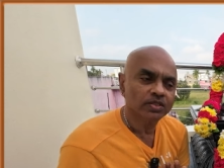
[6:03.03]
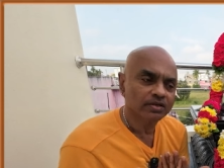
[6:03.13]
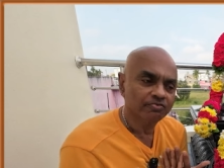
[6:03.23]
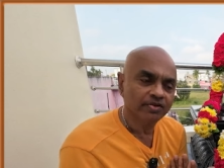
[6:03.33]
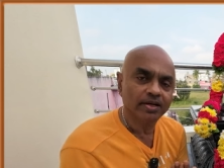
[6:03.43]
What is
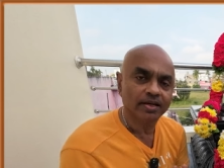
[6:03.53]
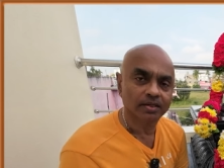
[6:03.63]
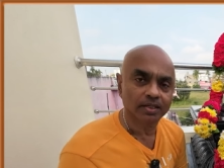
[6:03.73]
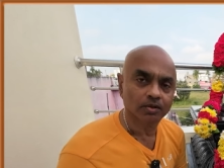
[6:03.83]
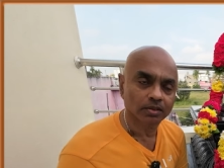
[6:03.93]
the
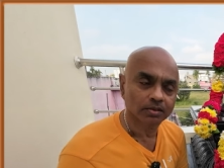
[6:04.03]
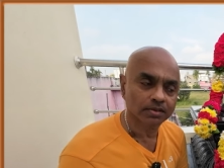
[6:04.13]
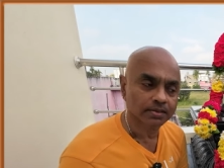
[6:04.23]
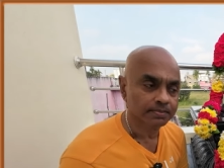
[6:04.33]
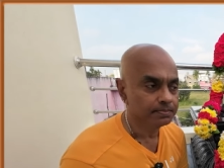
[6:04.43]
feeling in all
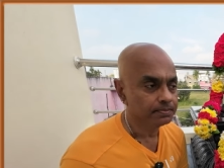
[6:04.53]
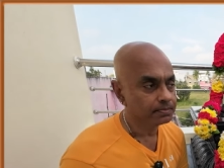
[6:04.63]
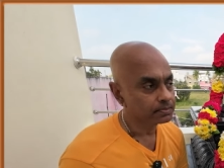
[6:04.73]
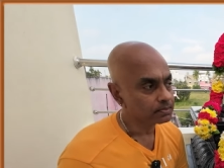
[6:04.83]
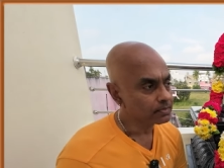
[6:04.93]
this?
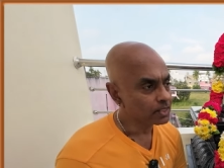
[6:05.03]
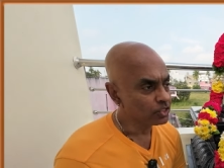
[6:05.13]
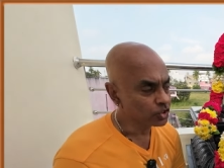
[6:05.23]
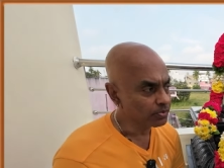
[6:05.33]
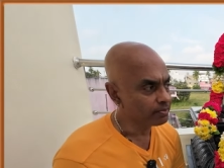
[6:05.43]

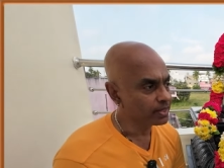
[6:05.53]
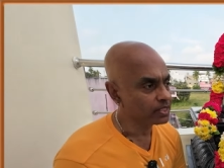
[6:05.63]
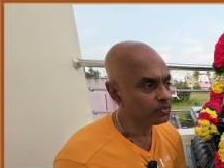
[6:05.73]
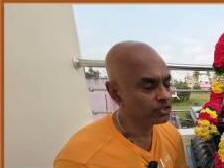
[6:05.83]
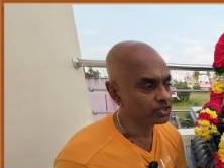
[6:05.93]
So my
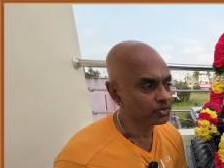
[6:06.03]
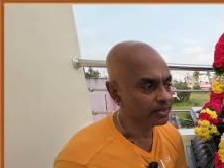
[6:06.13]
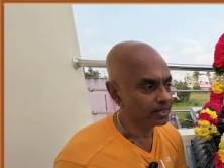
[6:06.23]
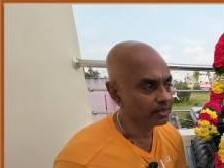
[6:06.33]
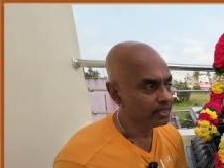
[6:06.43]
mother was
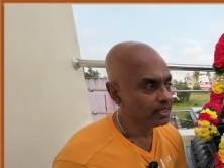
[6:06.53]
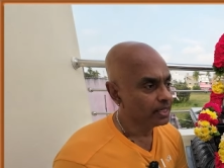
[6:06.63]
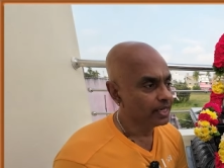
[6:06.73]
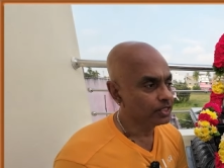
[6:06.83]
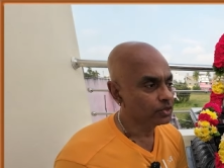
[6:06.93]
doing it.
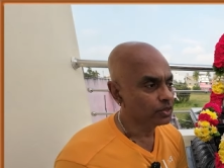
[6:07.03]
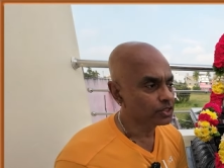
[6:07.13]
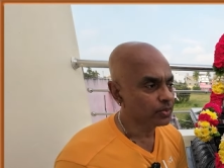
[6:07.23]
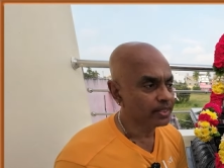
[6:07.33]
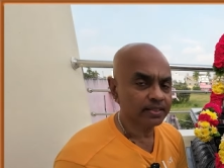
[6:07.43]
In
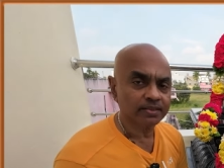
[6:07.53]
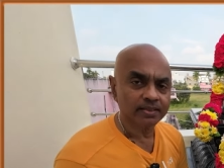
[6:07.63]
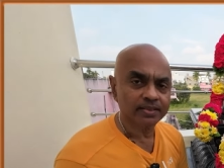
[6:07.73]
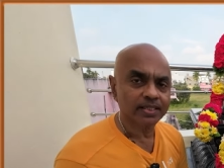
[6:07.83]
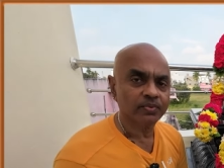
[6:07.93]

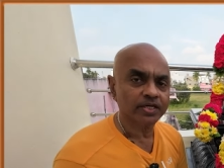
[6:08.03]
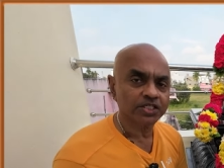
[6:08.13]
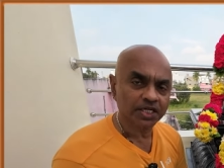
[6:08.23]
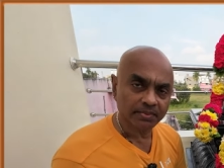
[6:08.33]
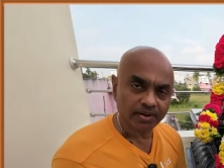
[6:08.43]
2013, when
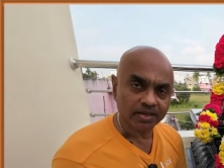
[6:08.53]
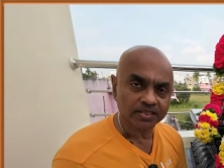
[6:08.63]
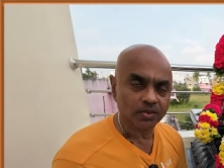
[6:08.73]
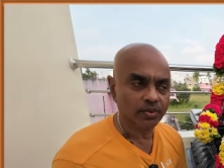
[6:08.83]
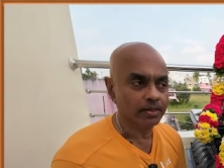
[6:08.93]
she
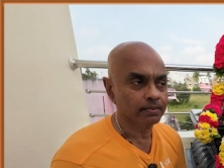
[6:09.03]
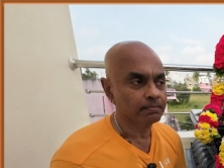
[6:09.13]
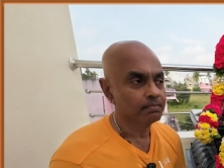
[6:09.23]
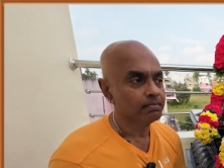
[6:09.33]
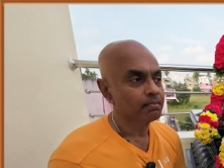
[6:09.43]
passed away,
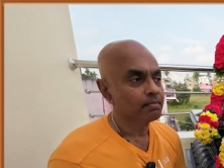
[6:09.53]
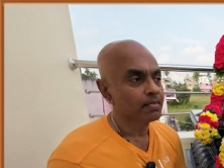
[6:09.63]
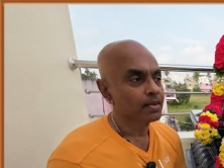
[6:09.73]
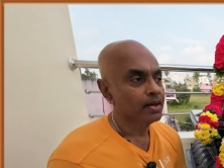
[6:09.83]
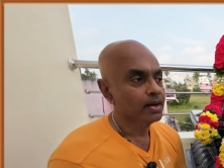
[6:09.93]

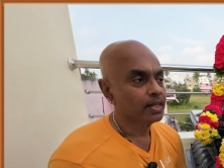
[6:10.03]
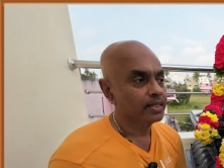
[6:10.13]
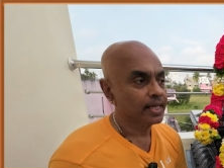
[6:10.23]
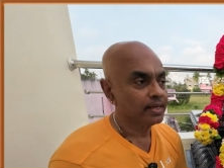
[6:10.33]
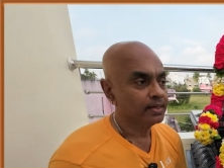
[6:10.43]

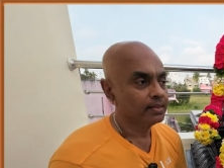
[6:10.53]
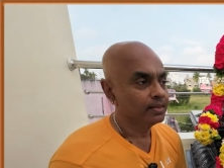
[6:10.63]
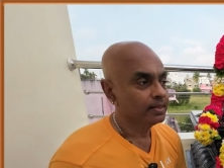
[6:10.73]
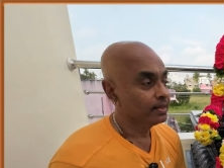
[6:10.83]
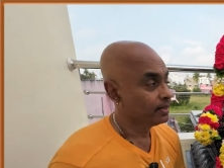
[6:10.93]
then
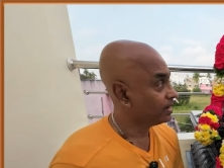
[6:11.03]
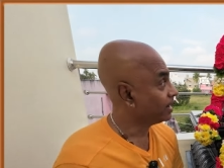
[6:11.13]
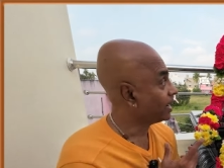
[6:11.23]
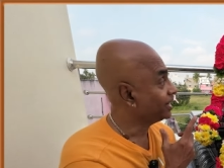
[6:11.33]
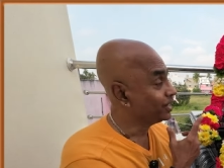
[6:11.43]

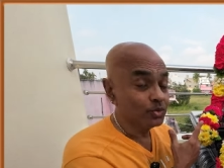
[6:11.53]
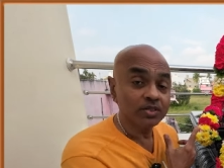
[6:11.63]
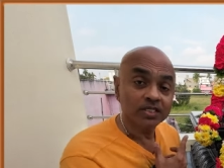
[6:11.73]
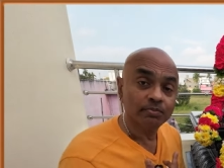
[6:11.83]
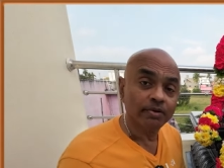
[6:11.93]
I knew
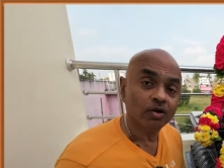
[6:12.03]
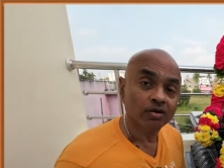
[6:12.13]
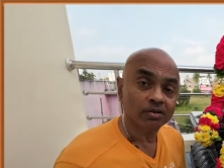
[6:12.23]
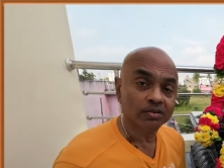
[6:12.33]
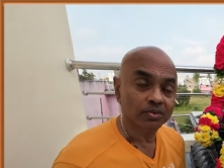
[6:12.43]
this
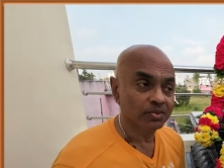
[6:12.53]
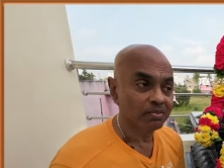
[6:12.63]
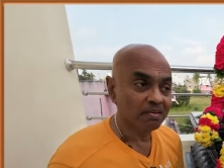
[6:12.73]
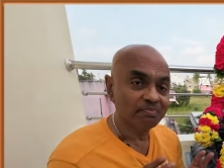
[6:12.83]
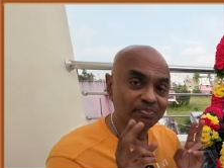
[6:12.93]
belonged to
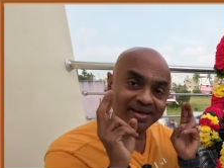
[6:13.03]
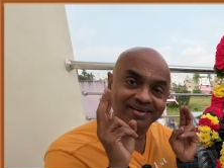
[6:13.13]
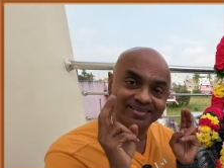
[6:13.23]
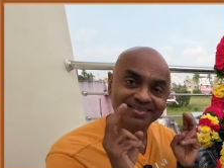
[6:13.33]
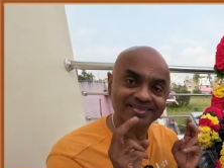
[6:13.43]

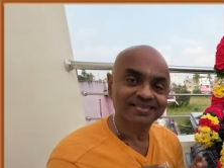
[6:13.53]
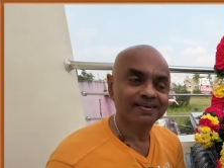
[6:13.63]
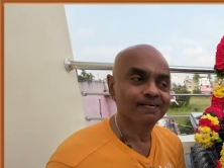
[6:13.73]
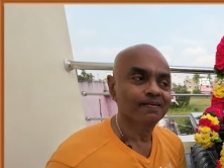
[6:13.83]
parents